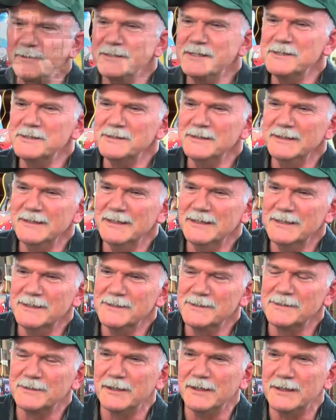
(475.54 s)

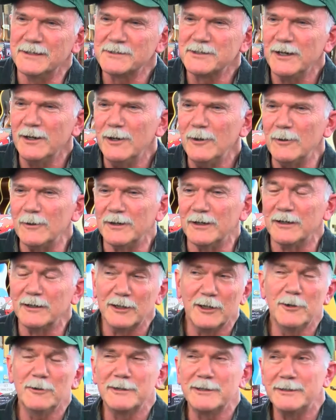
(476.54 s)
it's called
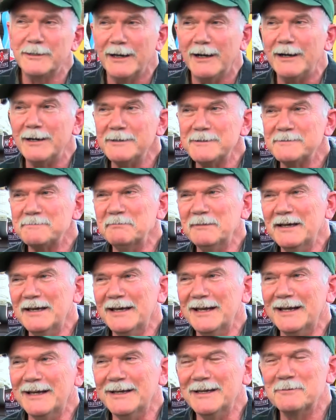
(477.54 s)
Loaded Dice,
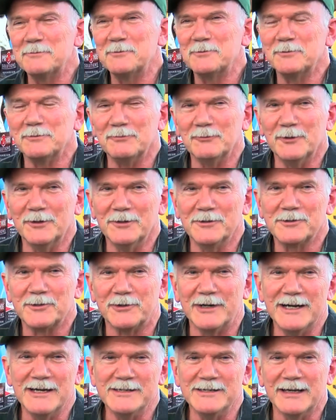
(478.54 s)
and it was one of those
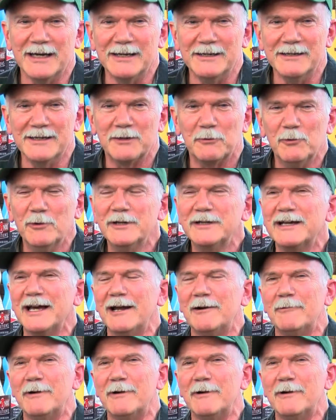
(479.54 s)
crazy ideas. I wanted to kind of